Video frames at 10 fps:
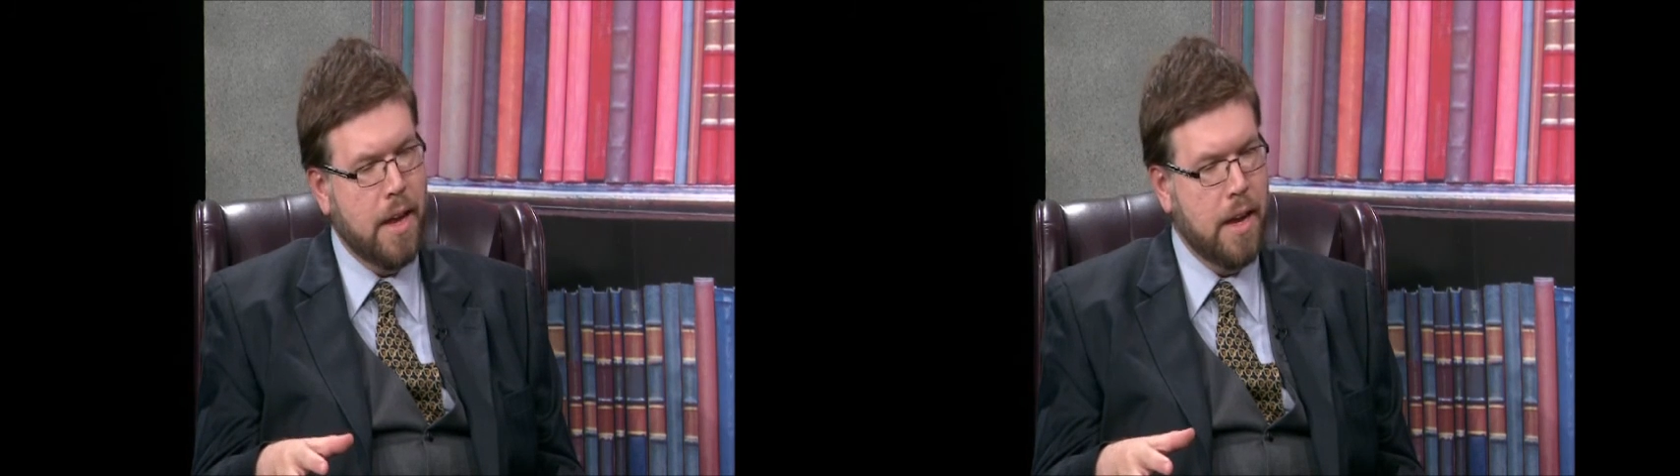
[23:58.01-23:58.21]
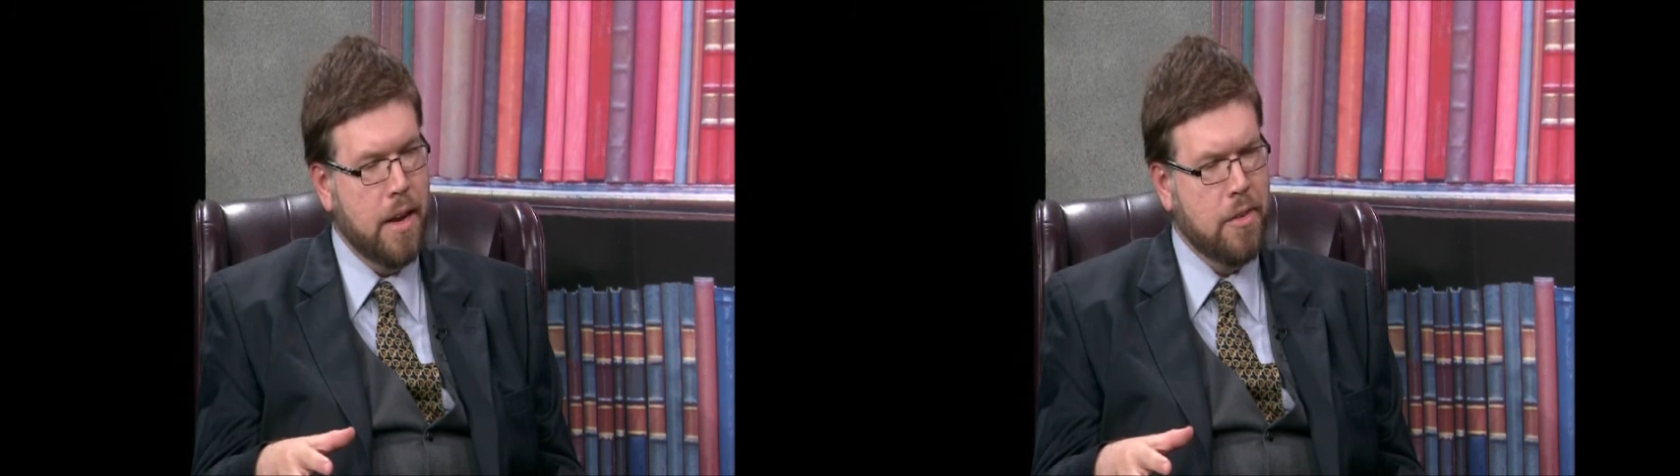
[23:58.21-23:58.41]

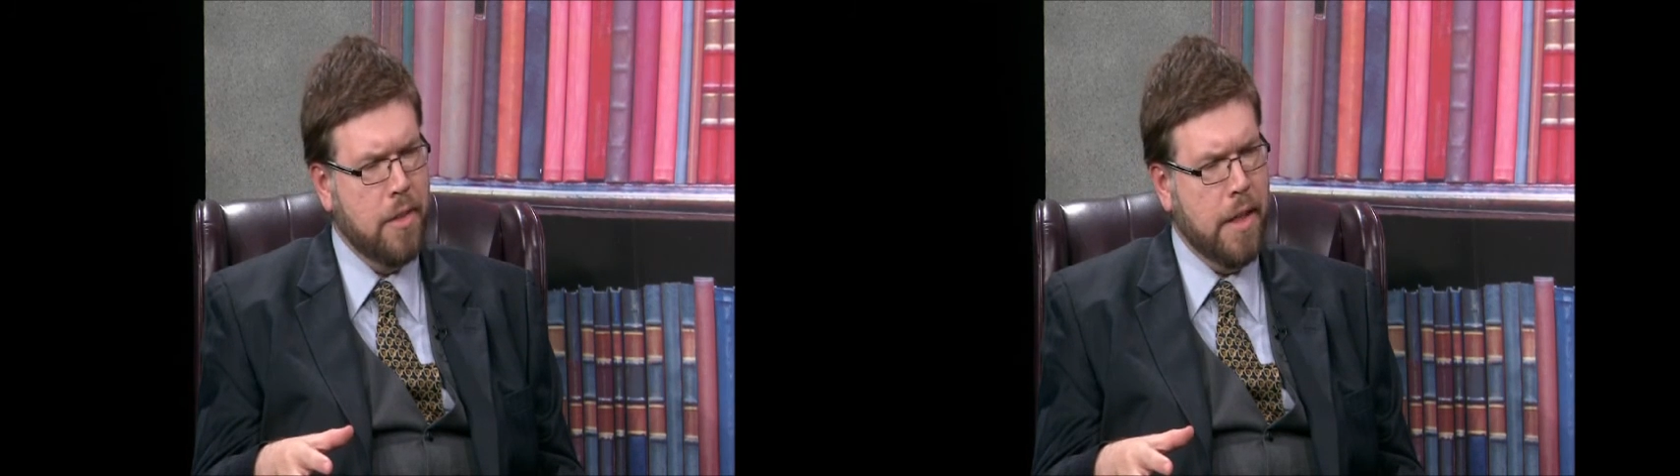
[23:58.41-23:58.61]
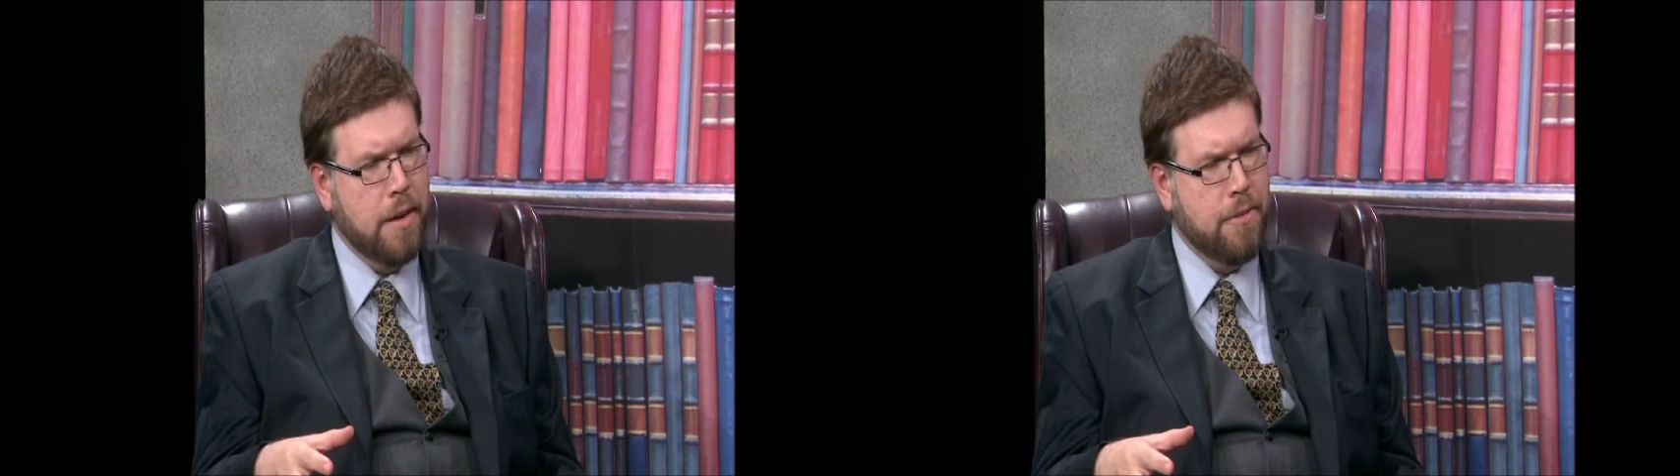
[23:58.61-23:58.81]
and it is a
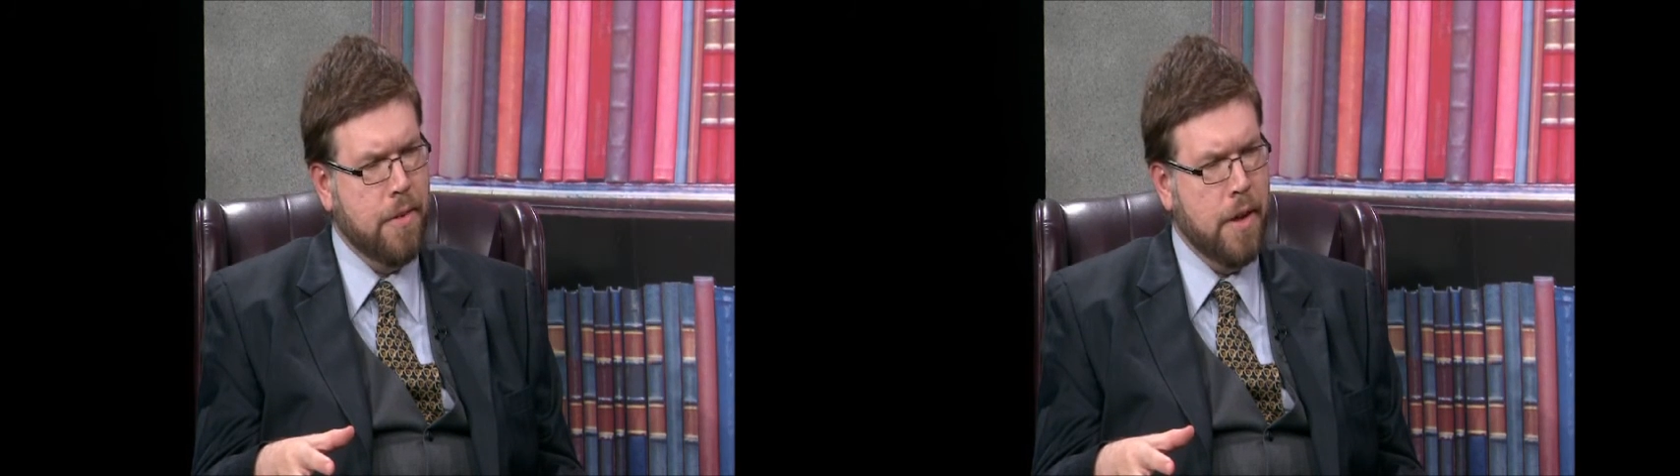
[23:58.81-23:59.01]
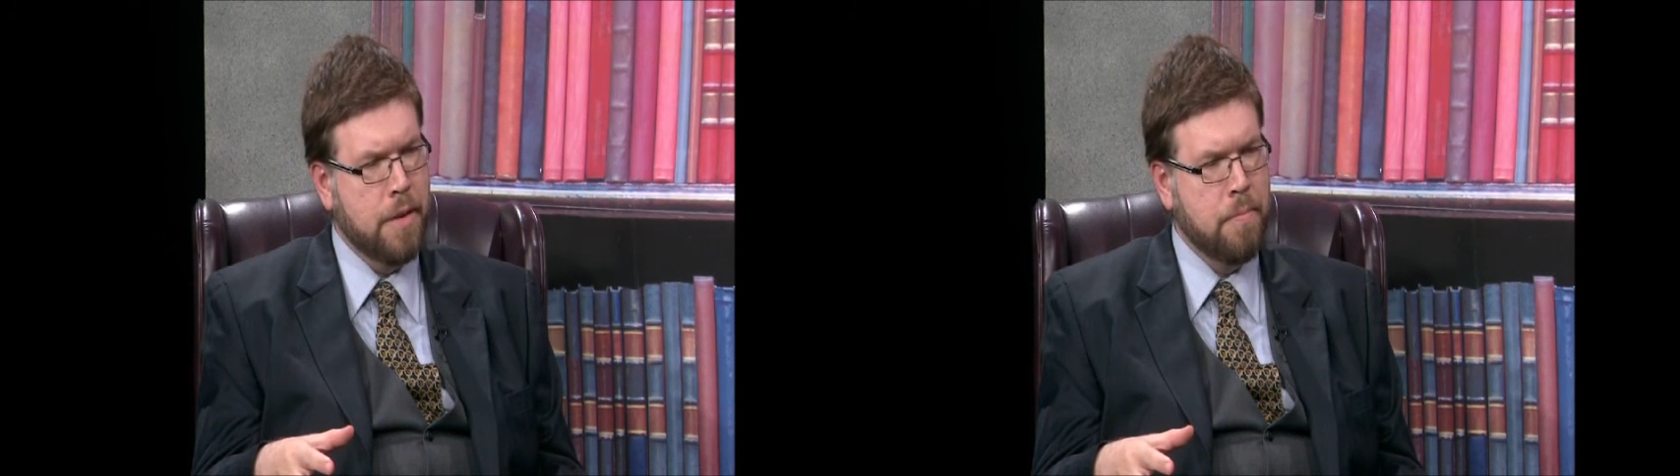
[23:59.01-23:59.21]
lot of
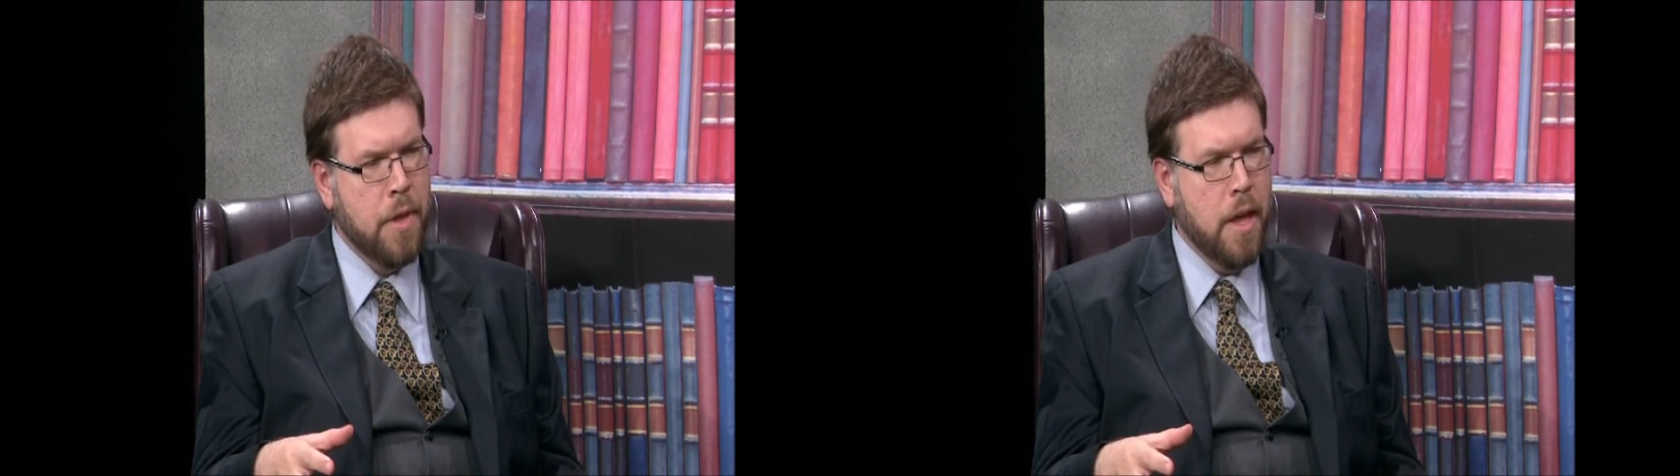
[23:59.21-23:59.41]
fun.